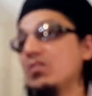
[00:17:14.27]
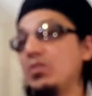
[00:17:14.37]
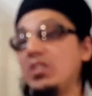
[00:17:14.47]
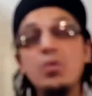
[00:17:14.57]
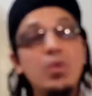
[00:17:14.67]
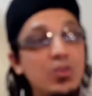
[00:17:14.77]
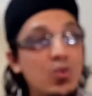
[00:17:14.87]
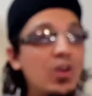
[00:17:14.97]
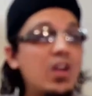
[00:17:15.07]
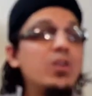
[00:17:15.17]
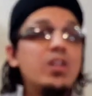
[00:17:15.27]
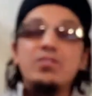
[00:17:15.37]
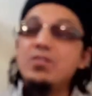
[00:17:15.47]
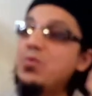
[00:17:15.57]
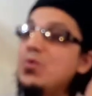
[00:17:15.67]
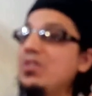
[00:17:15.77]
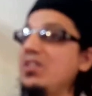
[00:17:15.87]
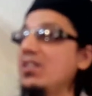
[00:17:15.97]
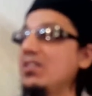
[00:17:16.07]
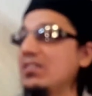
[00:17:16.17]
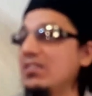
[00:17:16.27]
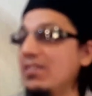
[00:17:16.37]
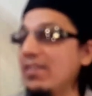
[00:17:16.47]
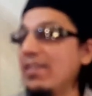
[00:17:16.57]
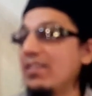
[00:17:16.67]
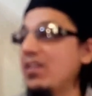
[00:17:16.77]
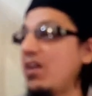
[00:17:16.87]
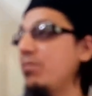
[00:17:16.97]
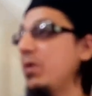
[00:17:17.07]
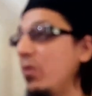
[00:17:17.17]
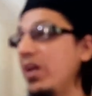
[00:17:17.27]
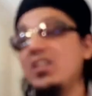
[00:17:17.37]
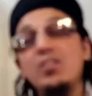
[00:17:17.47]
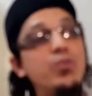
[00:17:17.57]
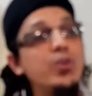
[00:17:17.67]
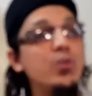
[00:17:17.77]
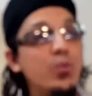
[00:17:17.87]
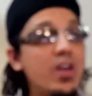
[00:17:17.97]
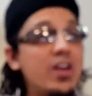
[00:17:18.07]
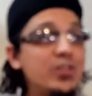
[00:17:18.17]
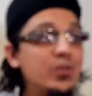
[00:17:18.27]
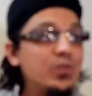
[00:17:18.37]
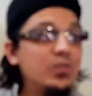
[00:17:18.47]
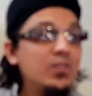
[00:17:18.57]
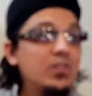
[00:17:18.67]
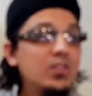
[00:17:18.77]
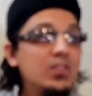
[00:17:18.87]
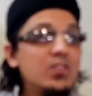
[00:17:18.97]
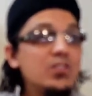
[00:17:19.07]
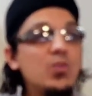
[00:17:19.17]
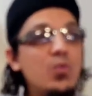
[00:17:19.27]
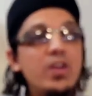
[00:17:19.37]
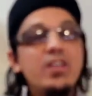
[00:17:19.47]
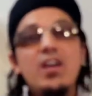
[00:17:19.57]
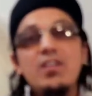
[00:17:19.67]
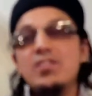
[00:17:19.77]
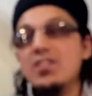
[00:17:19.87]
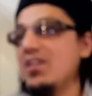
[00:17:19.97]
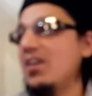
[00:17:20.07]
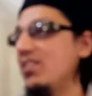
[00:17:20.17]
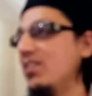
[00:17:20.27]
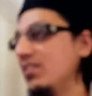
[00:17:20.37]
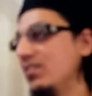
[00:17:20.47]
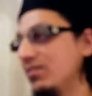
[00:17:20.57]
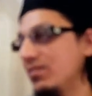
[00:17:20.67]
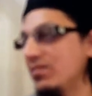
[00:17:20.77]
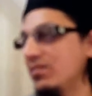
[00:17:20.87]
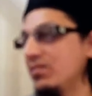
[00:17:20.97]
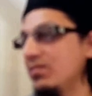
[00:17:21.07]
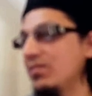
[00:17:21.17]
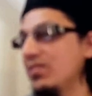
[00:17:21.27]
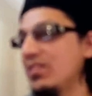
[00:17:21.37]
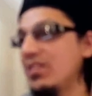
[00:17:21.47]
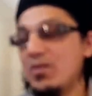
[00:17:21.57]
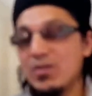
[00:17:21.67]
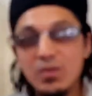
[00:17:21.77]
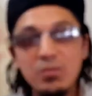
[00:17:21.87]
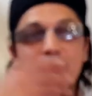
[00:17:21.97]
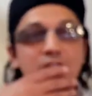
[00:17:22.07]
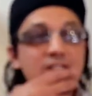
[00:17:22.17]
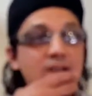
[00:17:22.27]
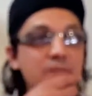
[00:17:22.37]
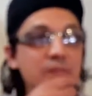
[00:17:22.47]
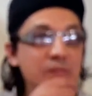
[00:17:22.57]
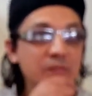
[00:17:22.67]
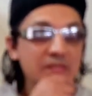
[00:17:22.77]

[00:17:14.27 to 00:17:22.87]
So she will call out after forty years, that I've been waiting for you, where are you? So one after the other. There was one Mufti Sahib,